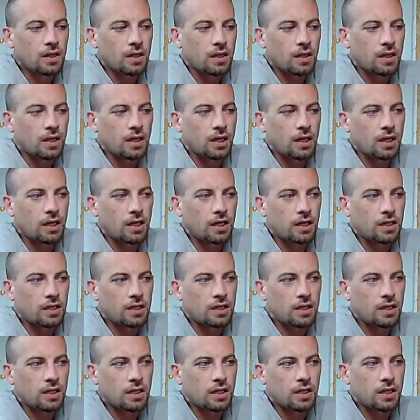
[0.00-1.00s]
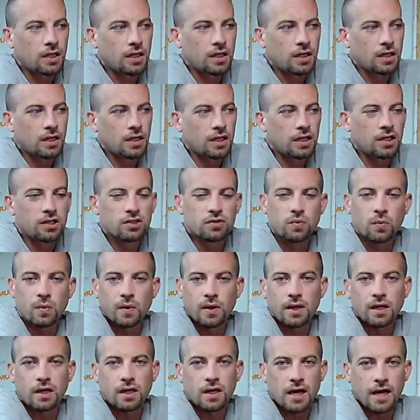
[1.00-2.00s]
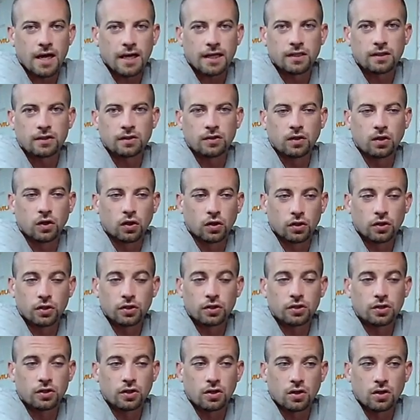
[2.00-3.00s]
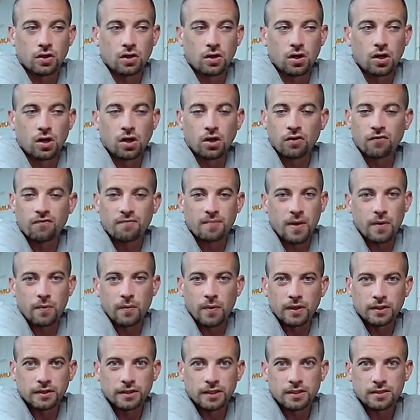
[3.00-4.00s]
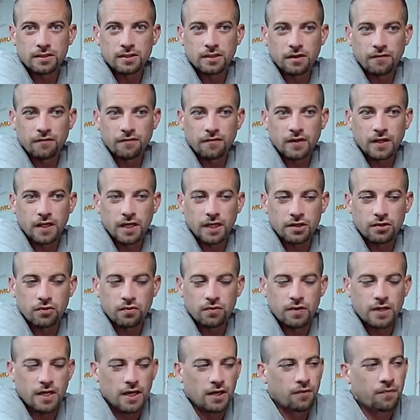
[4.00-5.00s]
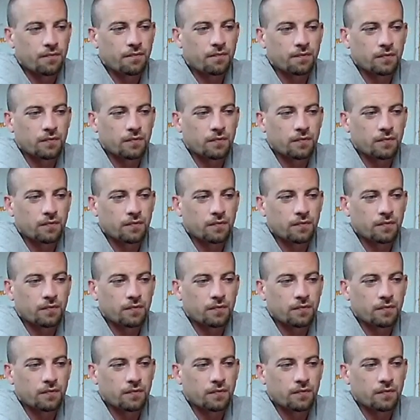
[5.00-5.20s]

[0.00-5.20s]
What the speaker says: And he's where I learned all of my welding stuff that I know now.